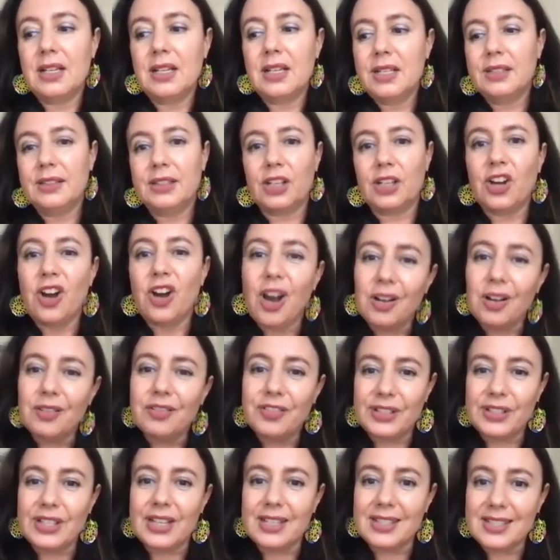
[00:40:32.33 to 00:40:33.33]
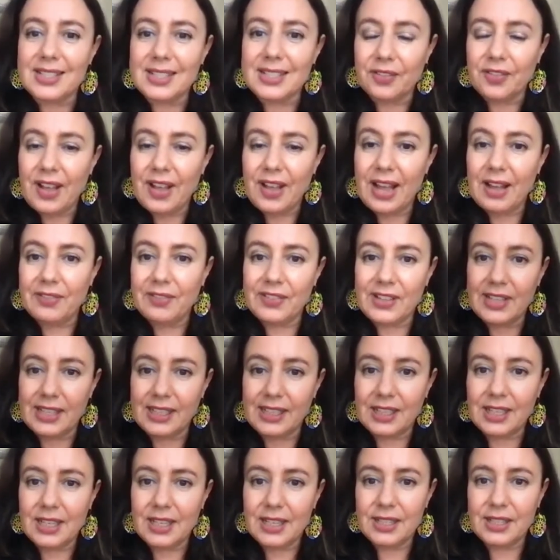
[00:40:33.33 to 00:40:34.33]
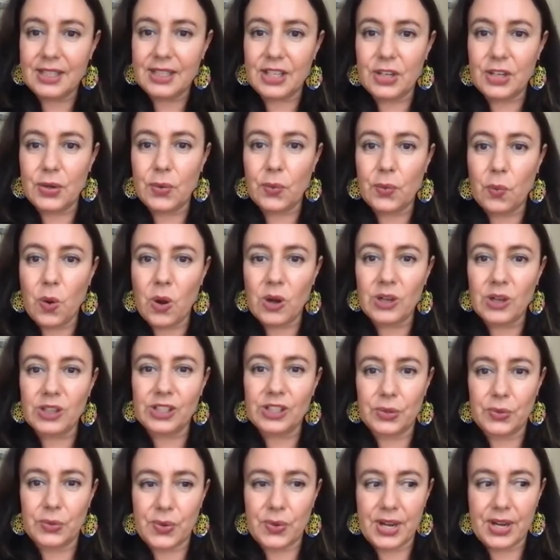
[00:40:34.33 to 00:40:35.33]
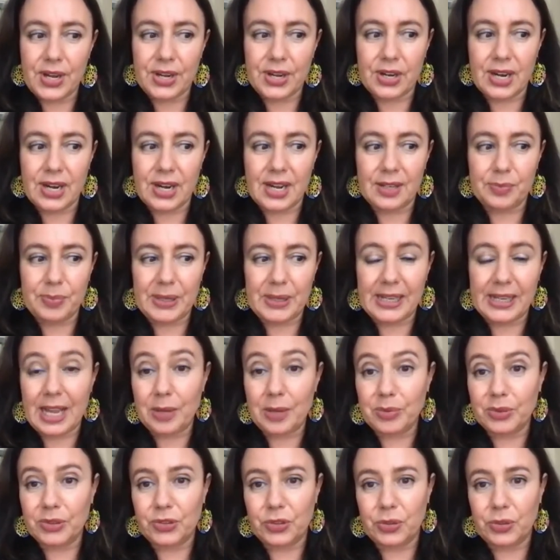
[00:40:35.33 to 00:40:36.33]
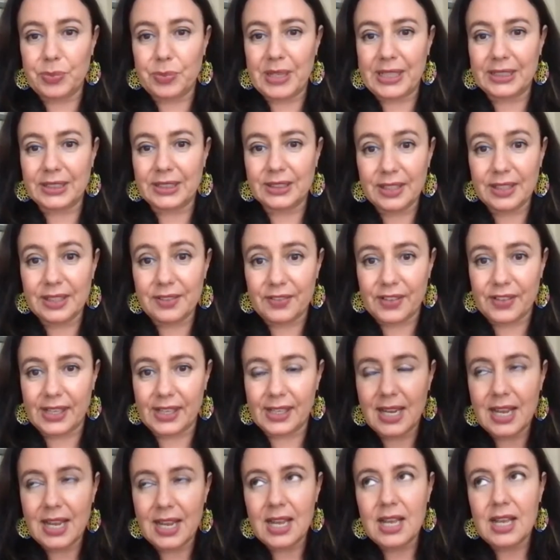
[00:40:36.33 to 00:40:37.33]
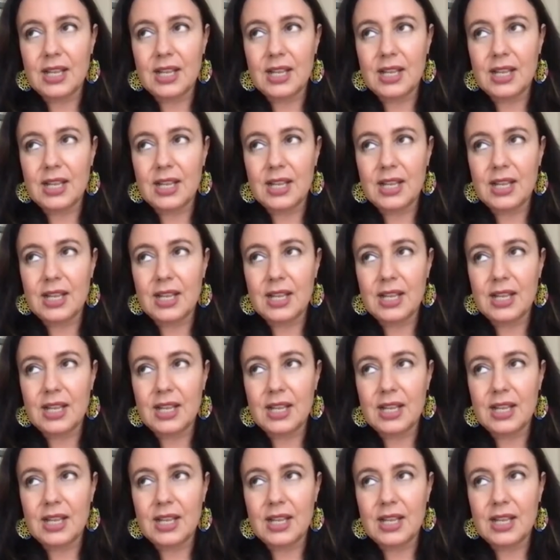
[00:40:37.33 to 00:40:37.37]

the confidence of having, one career and being able to make a living.